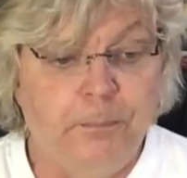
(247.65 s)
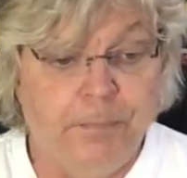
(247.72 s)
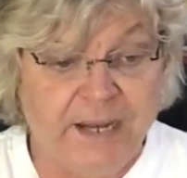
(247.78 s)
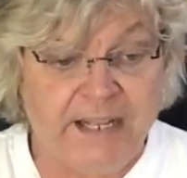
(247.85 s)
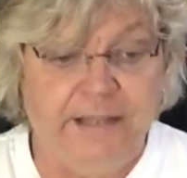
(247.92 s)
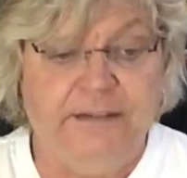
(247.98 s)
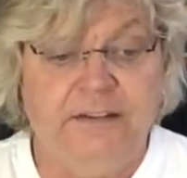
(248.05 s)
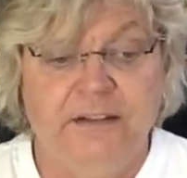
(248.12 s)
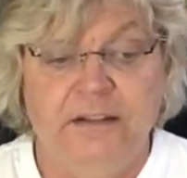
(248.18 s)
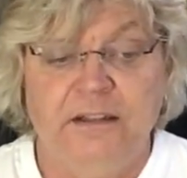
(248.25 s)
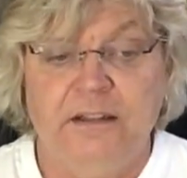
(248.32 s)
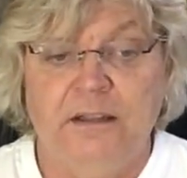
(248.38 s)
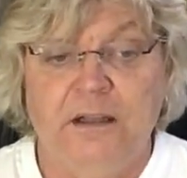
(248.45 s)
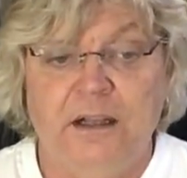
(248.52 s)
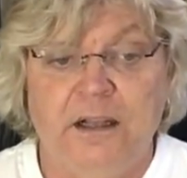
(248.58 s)
But
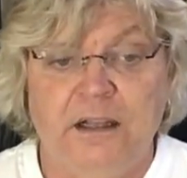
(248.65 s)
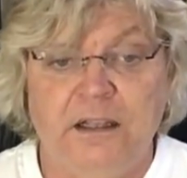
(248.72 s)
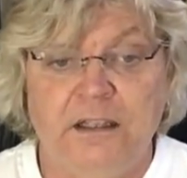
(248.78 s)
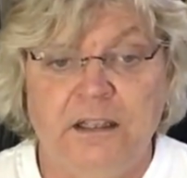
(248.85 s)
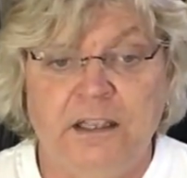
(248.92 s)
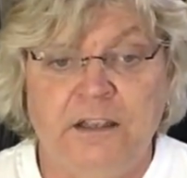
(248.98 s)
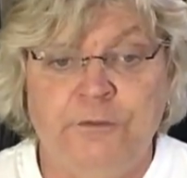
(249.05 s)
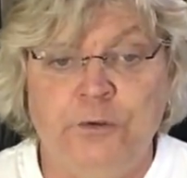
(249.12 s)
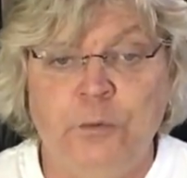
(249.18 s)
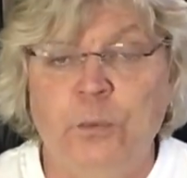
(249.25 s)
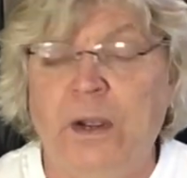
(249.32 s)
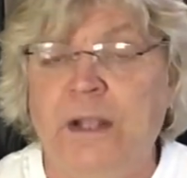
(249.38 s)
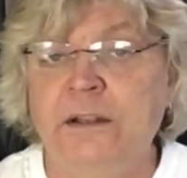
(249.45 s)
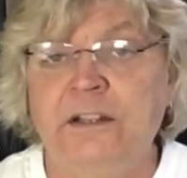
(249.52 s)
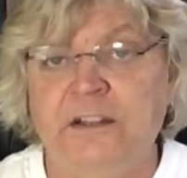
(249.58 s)
if you
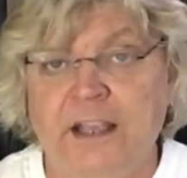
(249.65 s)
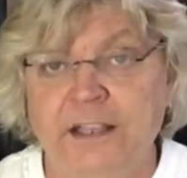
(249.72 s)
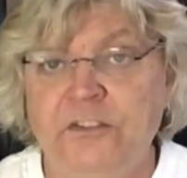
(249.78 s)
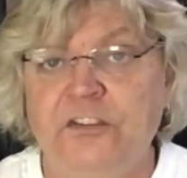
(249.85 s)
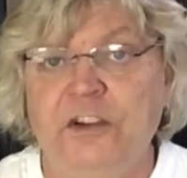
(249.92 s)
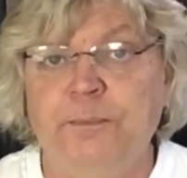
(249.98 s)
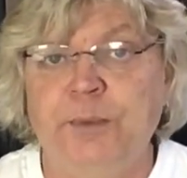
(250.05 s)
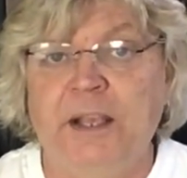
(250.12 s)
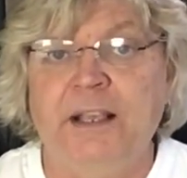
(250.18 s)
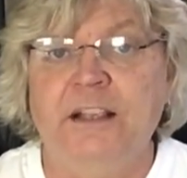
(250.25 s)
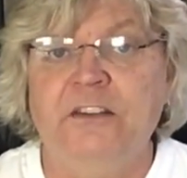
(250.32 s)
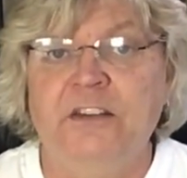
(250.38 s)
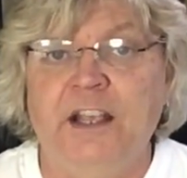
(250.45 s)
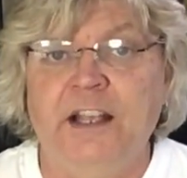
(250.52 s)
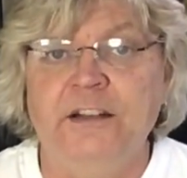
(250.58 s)
run a tight ship, like I
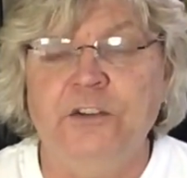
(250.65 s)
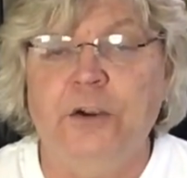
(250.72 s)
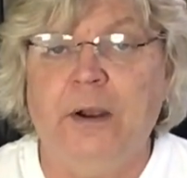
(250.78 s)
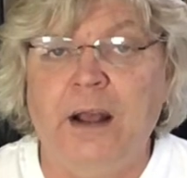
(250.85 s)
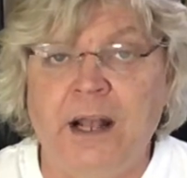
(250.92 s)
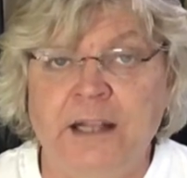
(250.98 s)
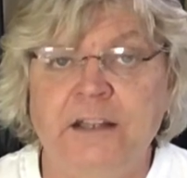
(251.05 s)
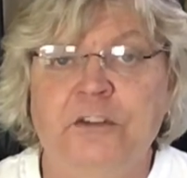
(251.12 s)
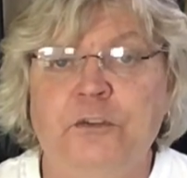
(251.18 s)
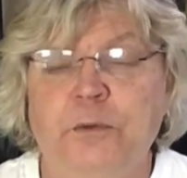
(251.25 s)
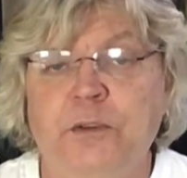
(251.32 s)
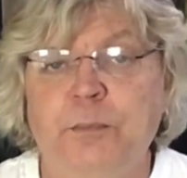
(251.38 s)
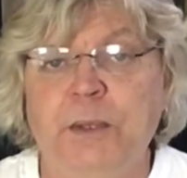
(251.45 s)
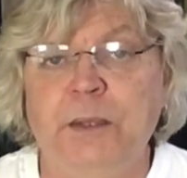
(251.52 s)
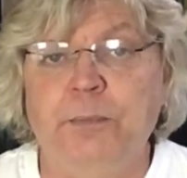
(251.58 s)
said, and you're honest
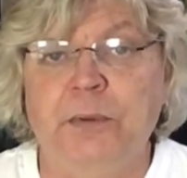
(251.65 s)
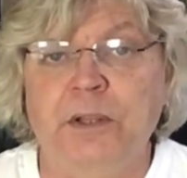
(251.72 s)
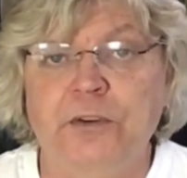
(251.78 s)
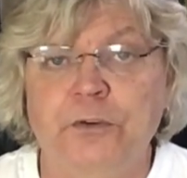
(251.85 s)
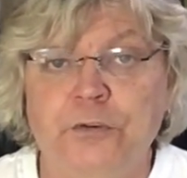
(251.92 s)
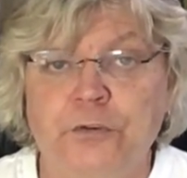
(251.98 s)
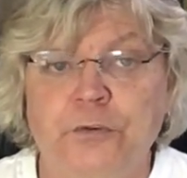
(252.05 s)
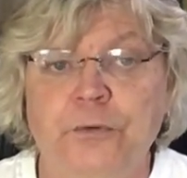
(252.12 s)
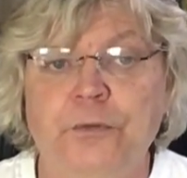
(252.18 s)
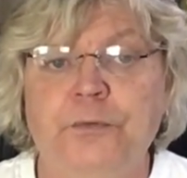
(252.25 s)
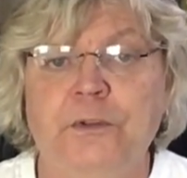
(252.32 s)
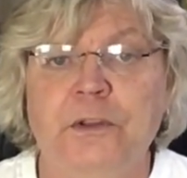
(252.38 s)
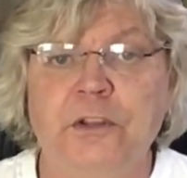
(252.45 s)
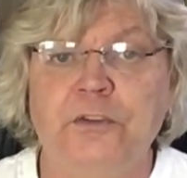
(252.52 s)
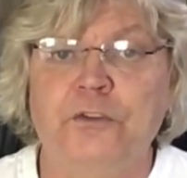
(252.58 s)
with people, and you're
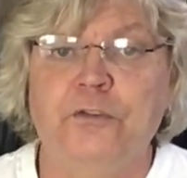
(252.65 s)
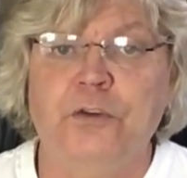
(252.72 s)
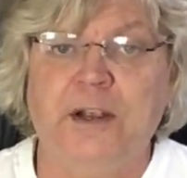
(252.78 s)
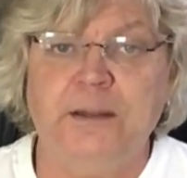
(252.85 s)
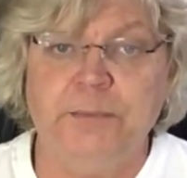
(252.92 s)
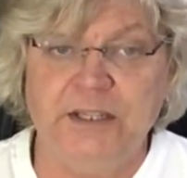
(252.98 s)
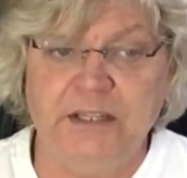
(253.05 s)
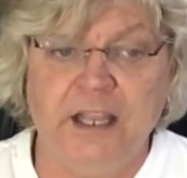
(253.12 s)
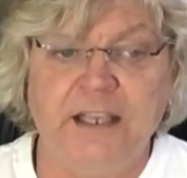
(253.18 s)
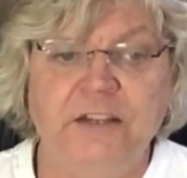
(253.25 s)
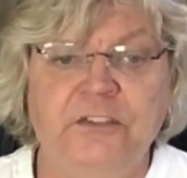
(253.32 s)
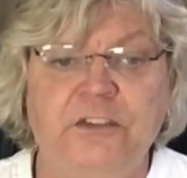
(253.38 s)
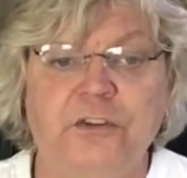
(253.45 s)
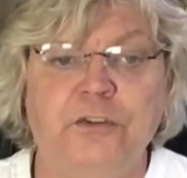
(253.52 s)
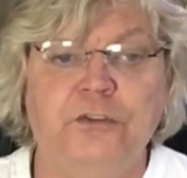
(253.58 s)
truthful, and you try to be
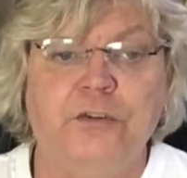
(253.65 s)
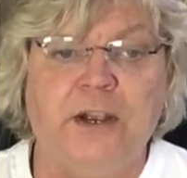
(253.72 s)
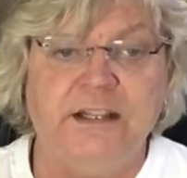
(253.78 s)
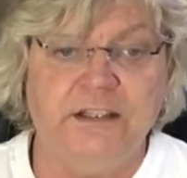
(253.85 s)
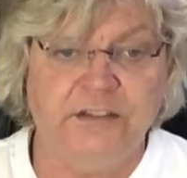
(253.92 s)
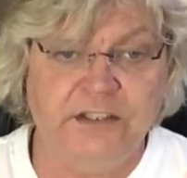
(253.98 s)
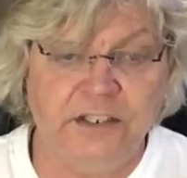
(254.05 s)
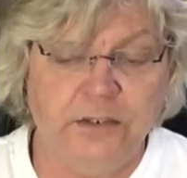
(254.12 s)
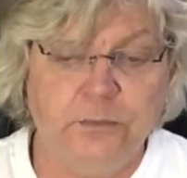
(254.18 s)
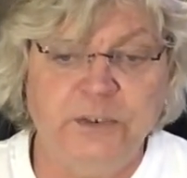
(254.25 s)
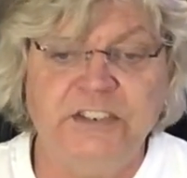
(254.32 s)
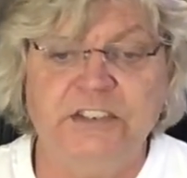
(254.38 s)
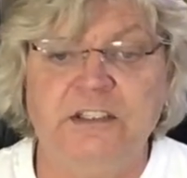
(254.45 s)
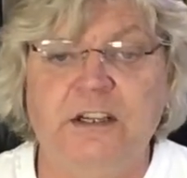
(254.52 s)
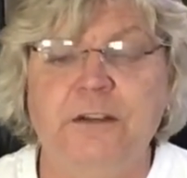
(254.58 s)
nice, and you try to deal
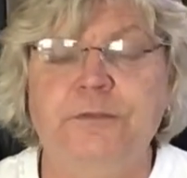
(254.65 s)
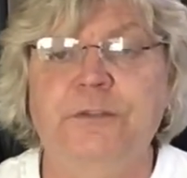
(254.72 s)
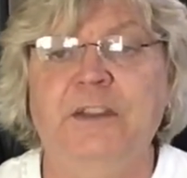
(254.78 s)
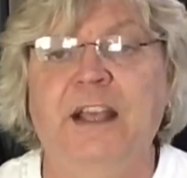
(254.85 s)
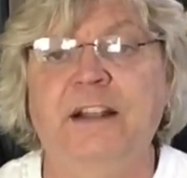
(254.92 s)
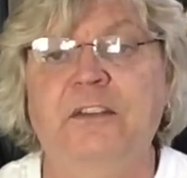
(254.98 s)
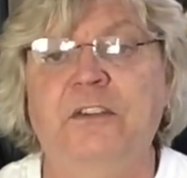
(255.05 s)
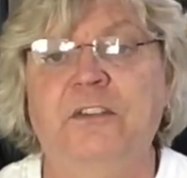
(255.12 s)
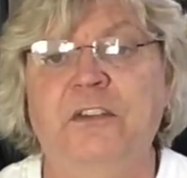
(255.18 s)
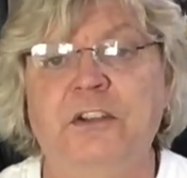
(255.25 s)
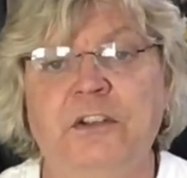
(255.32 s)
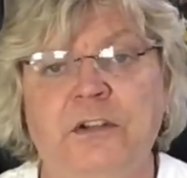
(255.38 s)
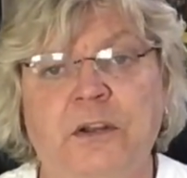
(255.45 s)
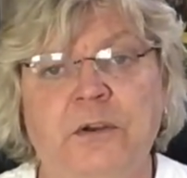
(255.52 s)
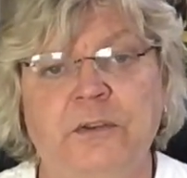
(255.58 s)
with stuff that's,
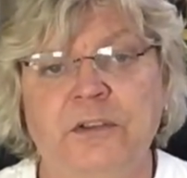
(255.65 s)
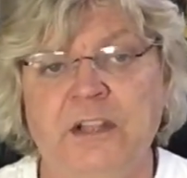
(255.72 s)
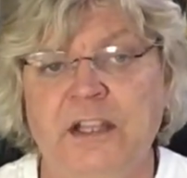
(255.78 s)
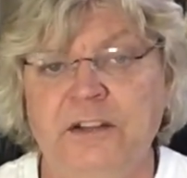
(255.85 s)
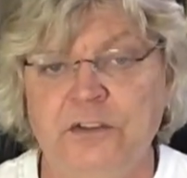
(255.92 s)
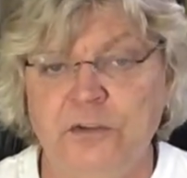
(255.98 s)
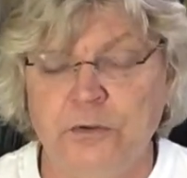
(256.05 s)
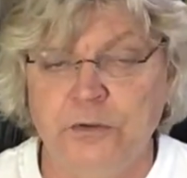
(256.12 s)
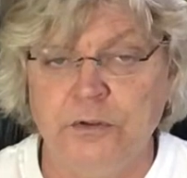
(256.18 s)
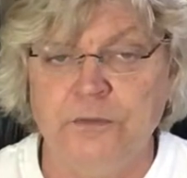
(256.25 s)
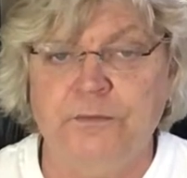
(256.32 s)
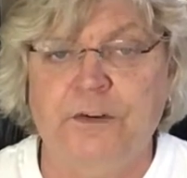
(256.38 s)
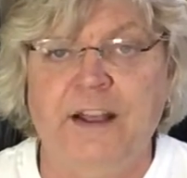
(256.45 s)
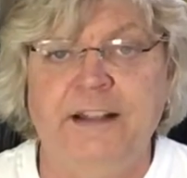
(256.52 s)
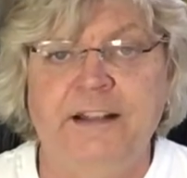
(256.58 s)
then you'll
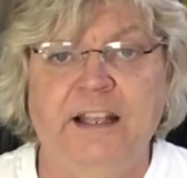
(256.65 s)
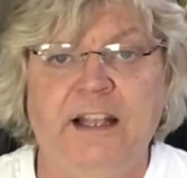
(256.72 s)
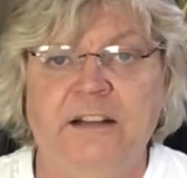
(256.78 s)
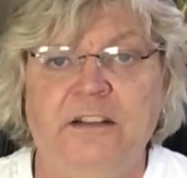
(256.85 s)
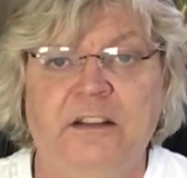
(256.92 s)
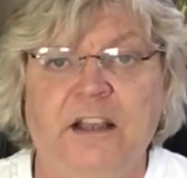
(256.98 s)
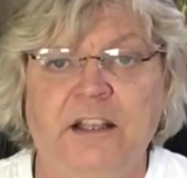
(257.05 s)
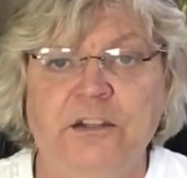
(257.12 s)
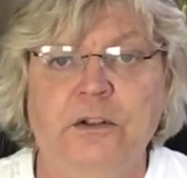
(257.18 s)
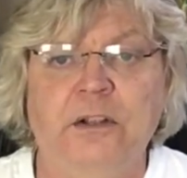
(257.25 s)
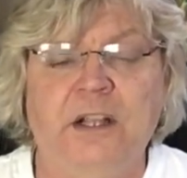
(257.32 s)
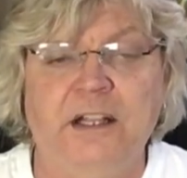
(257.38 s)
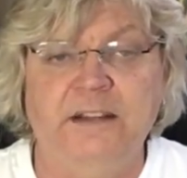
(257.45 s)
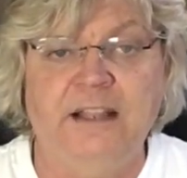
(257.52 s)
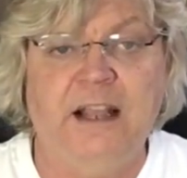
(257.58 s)
find that you'll
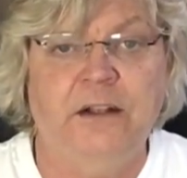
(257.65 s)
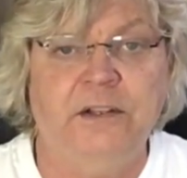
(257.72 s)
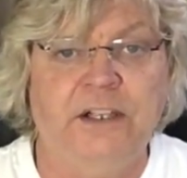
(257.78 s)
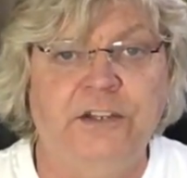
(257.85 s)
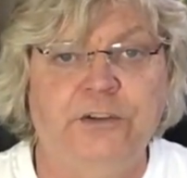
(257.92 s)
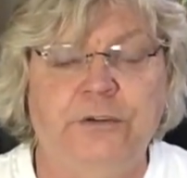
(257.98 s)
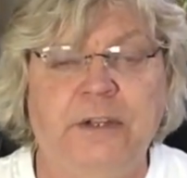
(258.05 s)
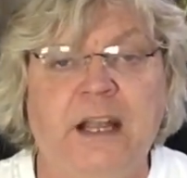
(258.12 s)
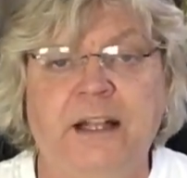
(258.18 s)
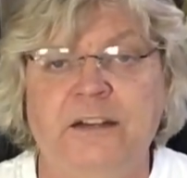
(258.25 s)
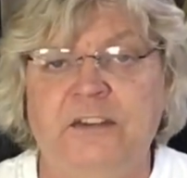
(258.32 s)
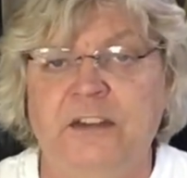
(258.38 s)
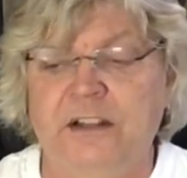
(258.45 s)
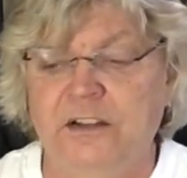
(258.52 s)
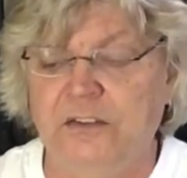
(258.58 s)
cut down on your
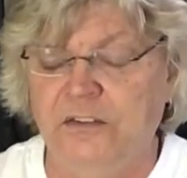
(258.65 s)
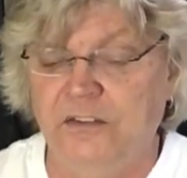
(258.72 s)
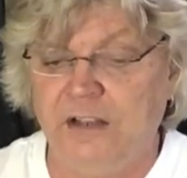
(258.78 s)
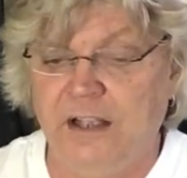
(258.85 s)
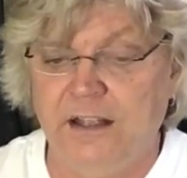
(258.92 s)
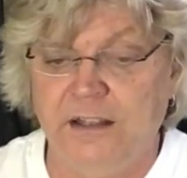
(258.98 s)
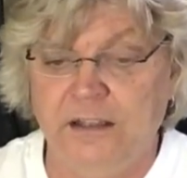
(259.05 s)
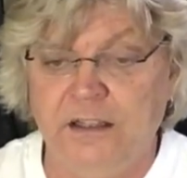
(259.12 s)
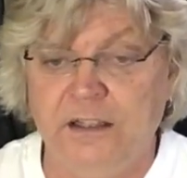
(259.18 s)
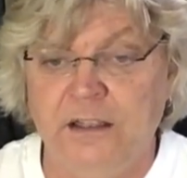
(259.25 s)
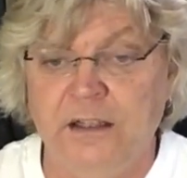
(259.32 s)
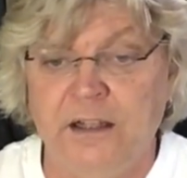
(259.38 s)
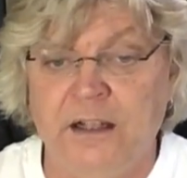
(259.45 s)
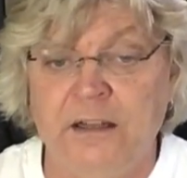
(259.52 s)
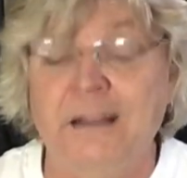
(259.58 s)
nonsense
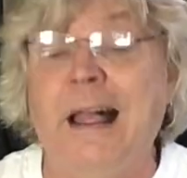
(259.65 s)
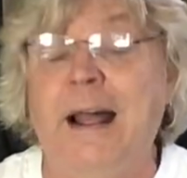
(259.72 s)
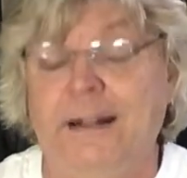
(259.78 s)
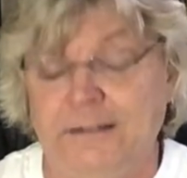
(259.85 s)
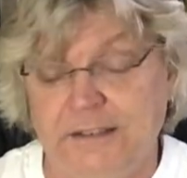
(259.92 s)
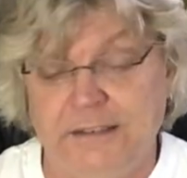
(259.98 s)
a lot.